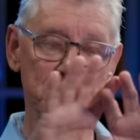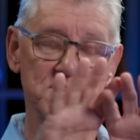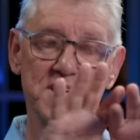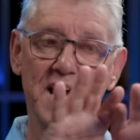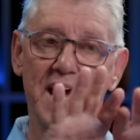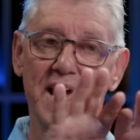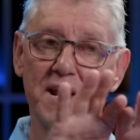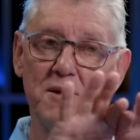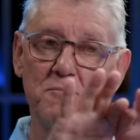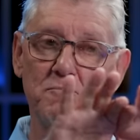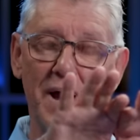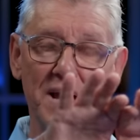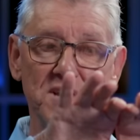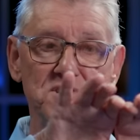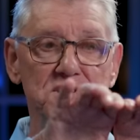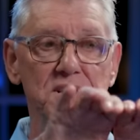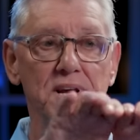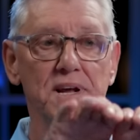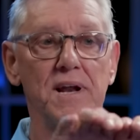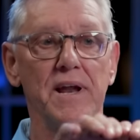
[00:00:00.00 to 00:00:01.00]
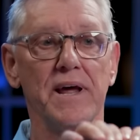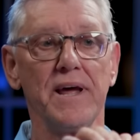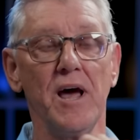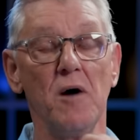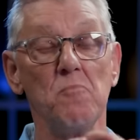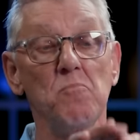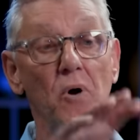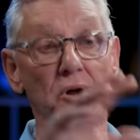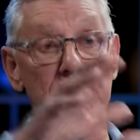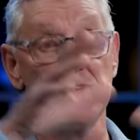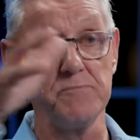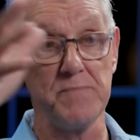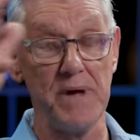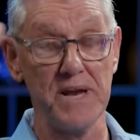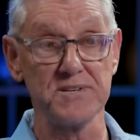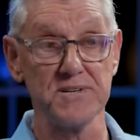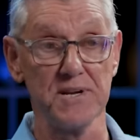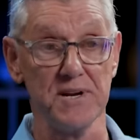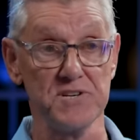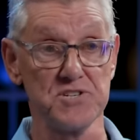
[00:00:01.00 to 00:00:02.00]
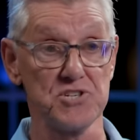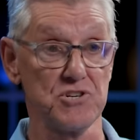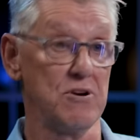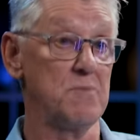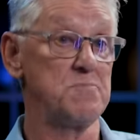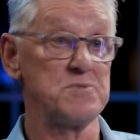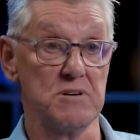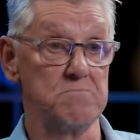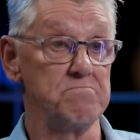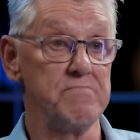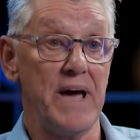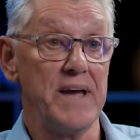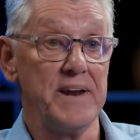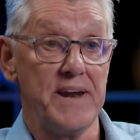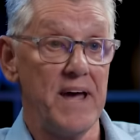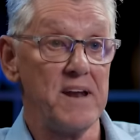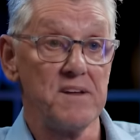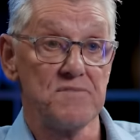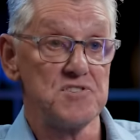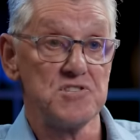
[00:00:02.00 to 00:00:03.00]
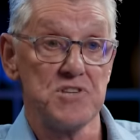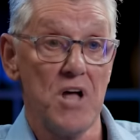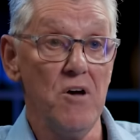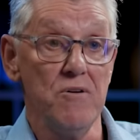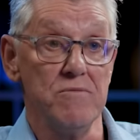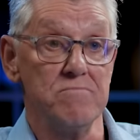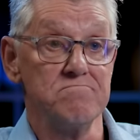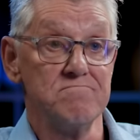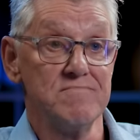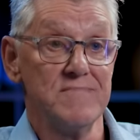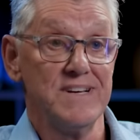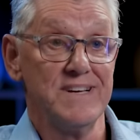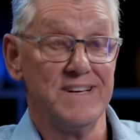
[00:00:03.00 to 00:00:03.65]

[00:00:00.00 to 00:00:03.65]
is a basically a monumental inscription made out of stone.